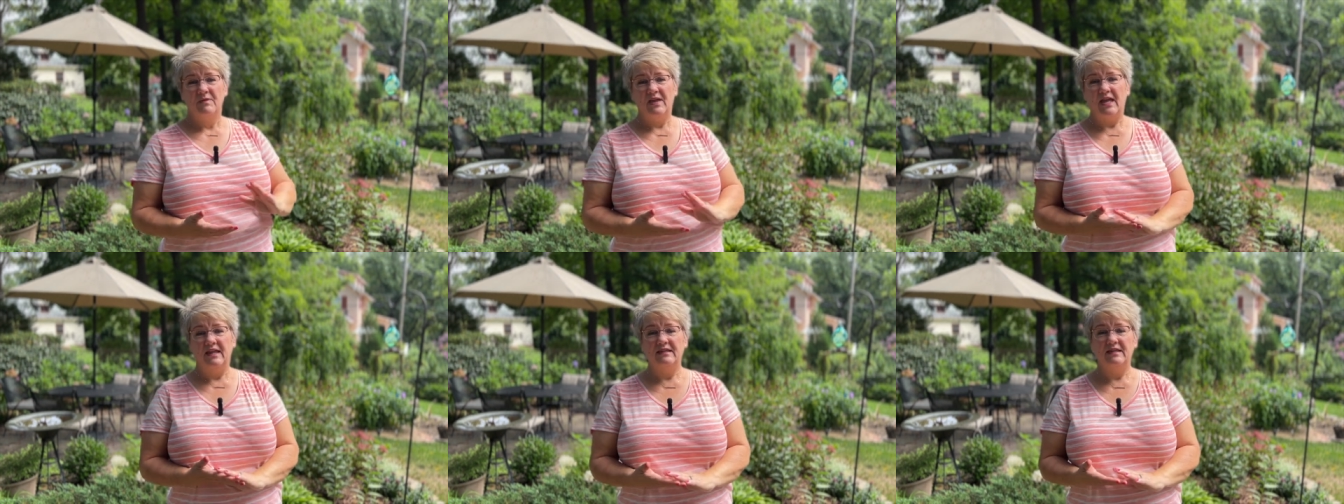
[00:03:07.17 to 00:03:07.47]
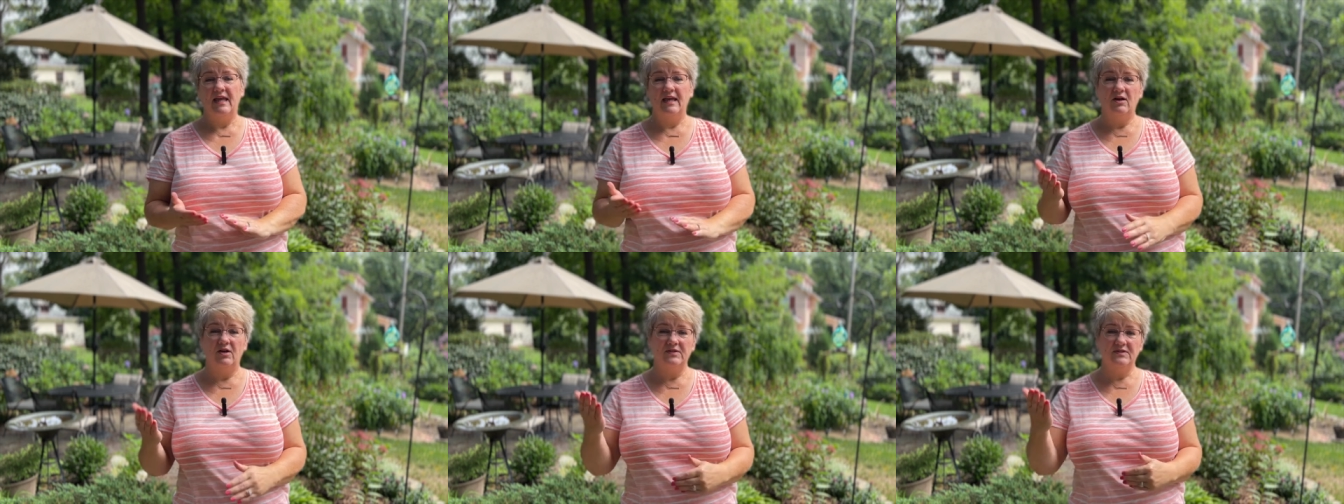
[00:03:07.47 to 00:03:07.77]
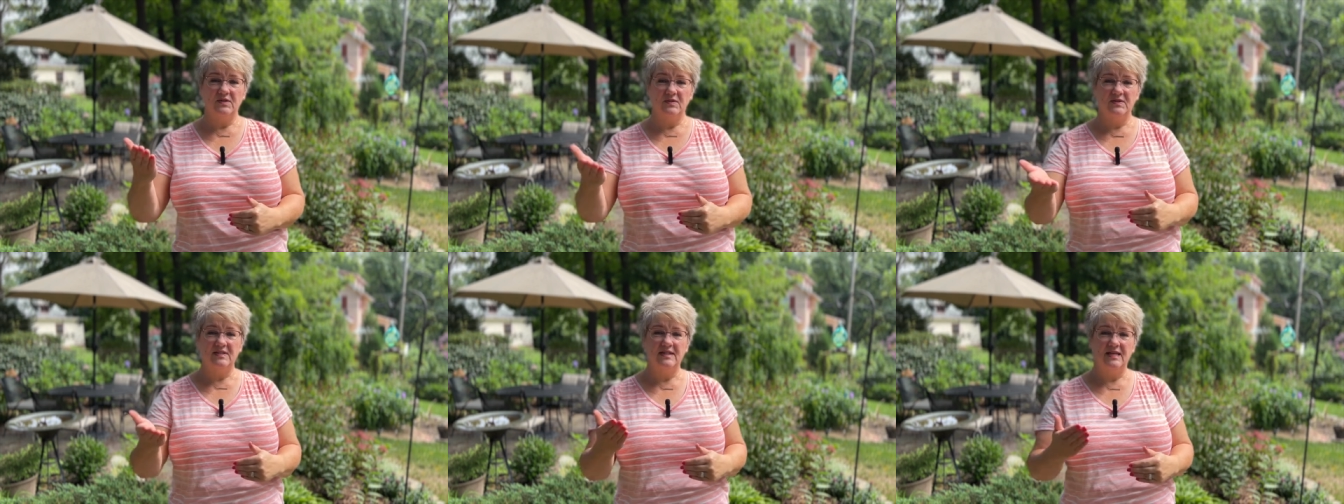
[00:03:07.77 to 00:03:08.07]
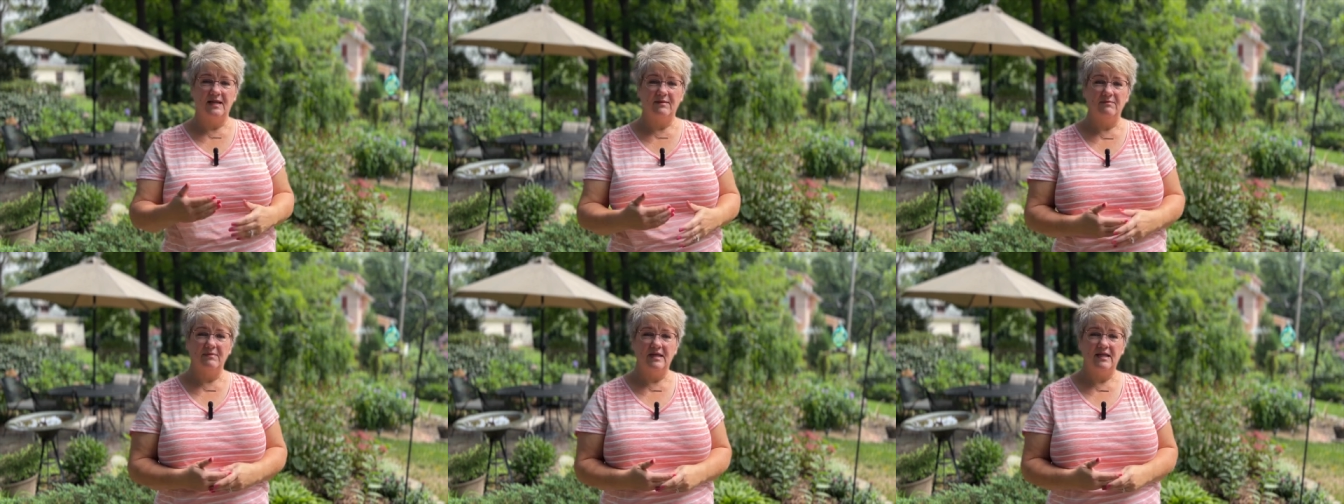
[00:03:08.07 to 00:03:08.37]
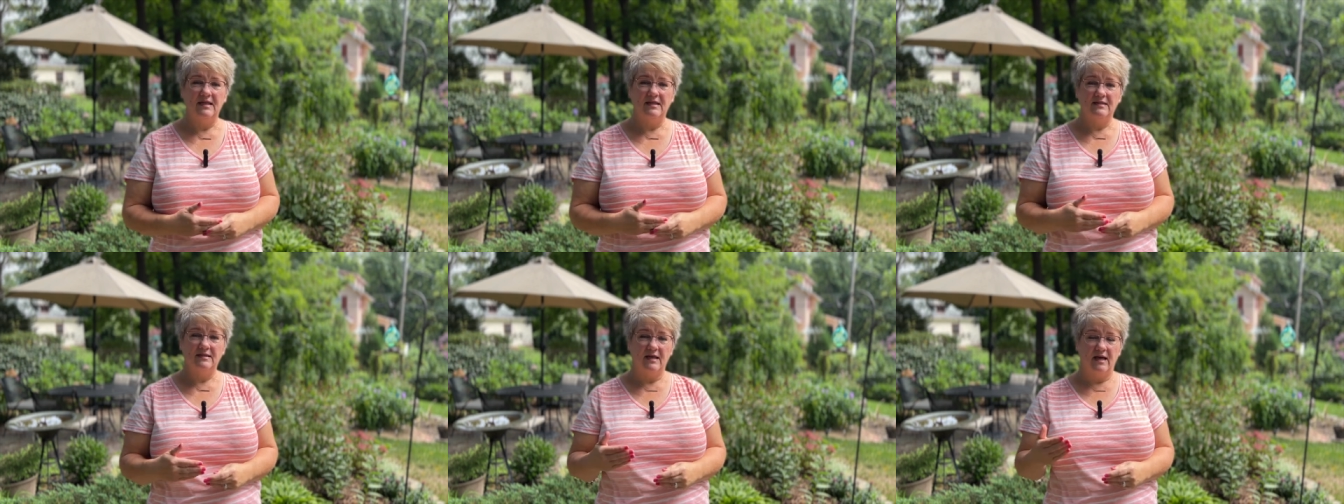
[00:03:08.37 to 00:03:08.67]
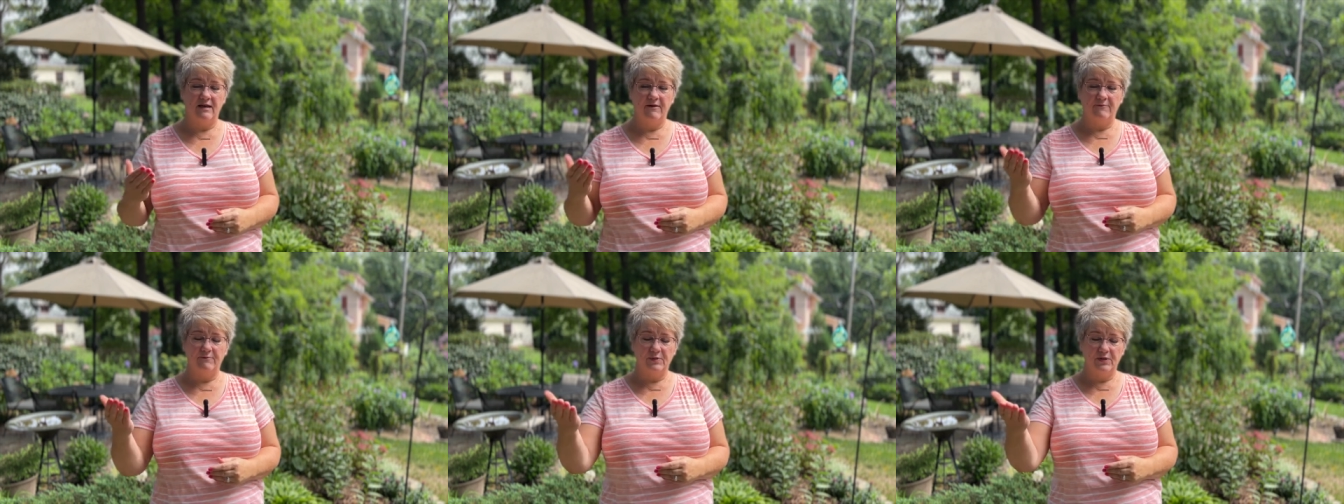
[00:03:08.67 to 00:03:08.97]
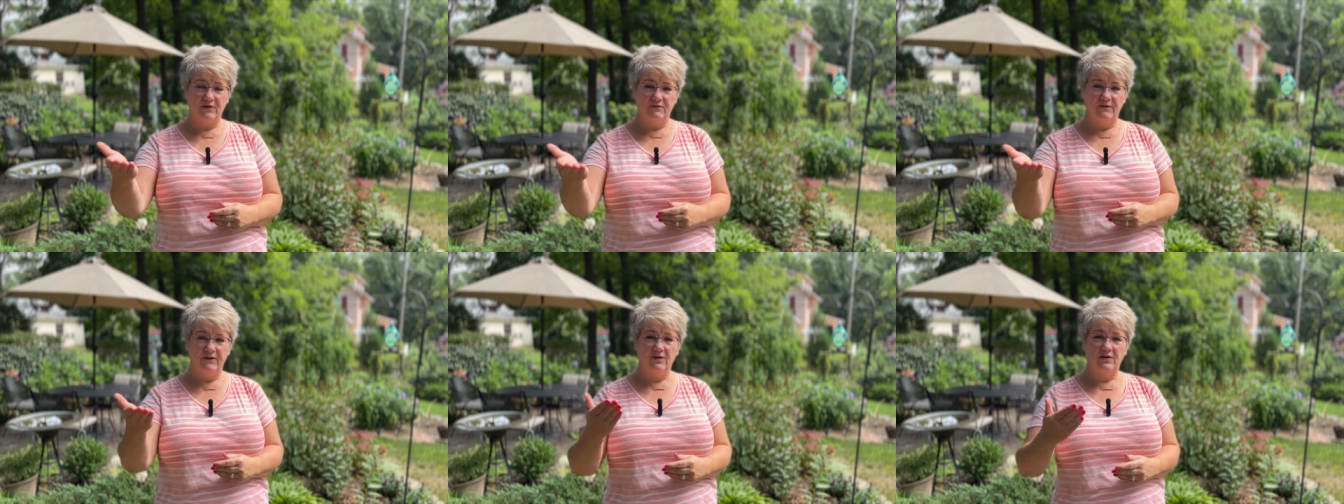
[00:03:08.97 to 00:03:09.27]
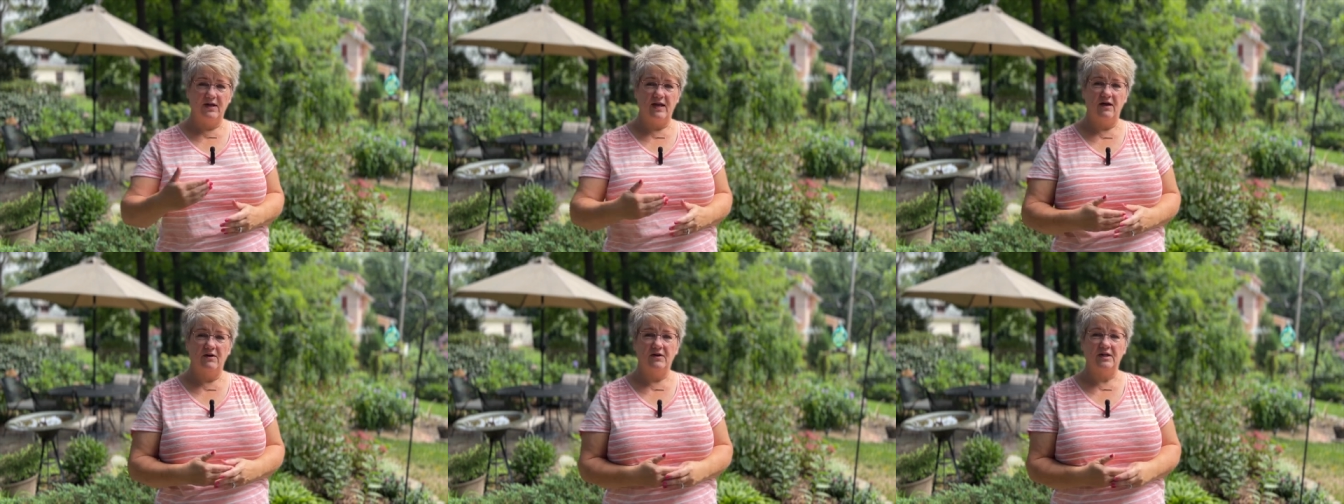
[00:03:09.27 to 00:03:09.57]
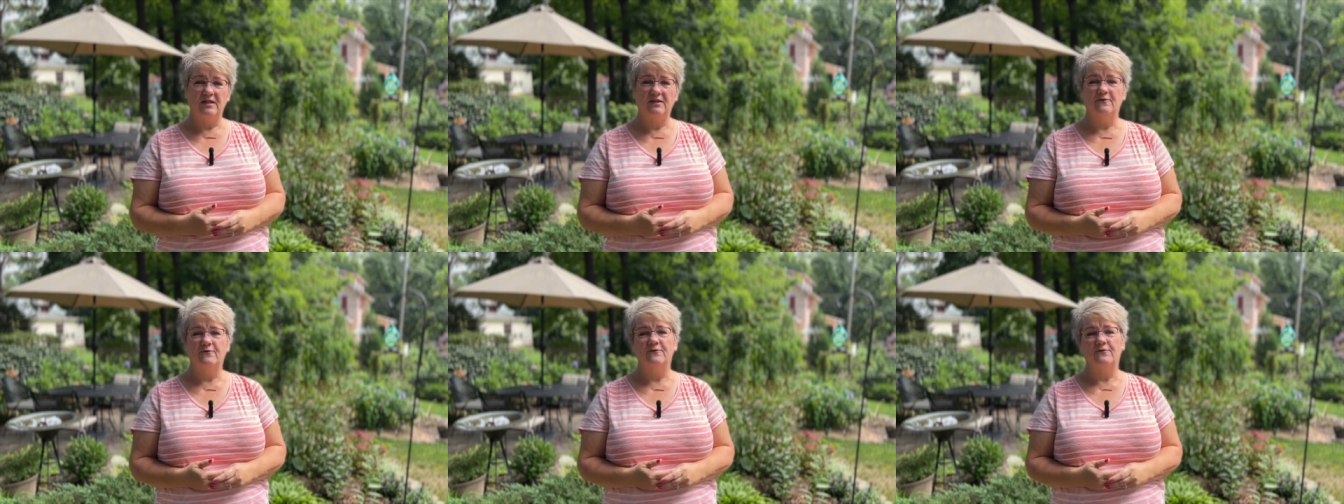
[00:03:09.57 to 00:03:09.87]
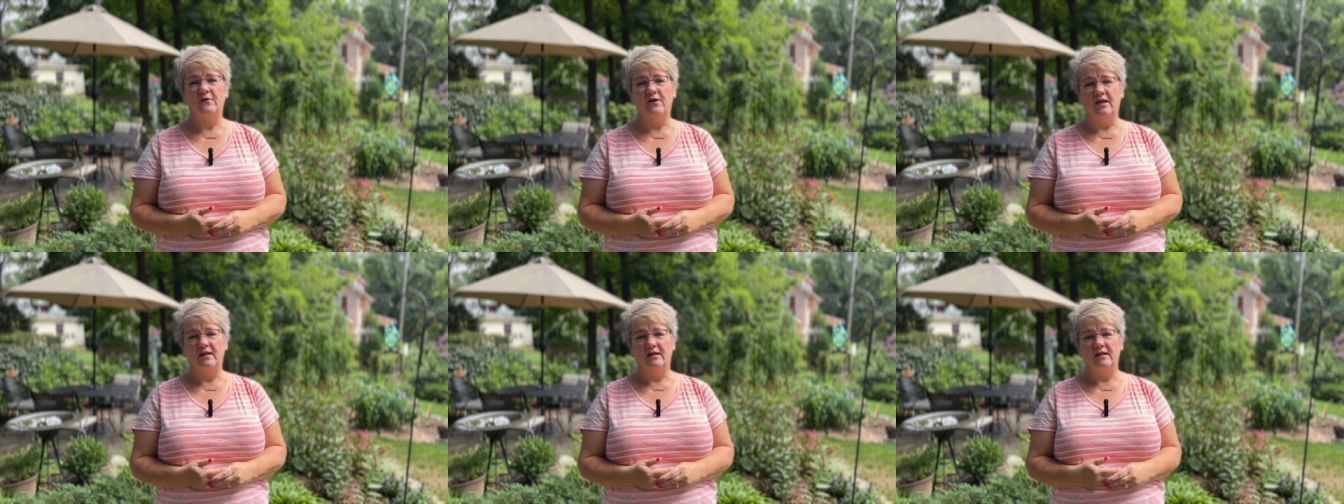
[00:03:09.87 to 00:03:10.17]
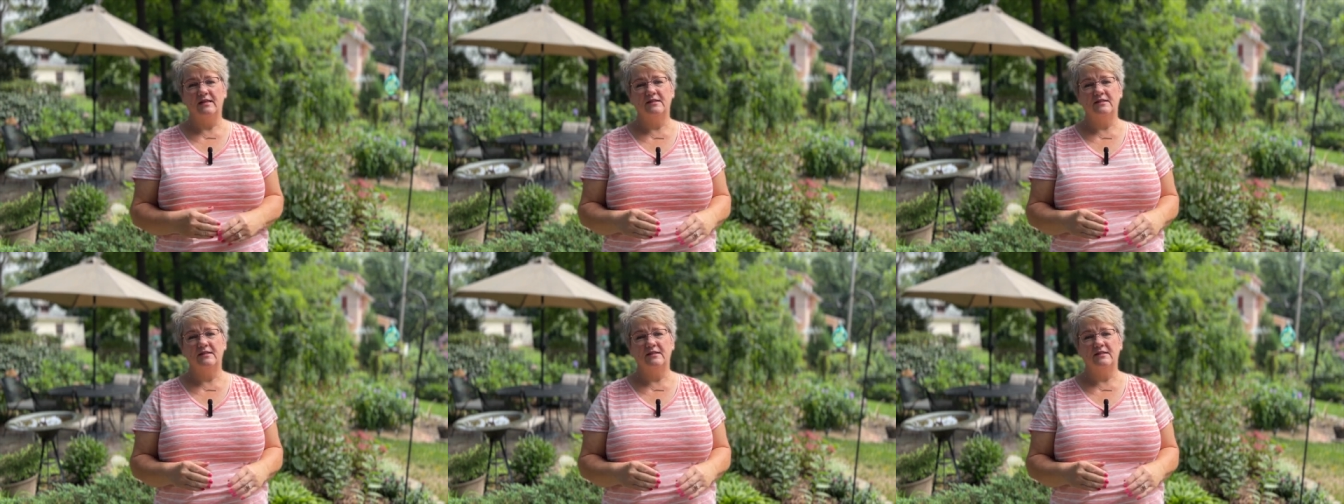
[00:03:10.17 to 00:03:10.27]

and they also sent me a bird feeder out in the front.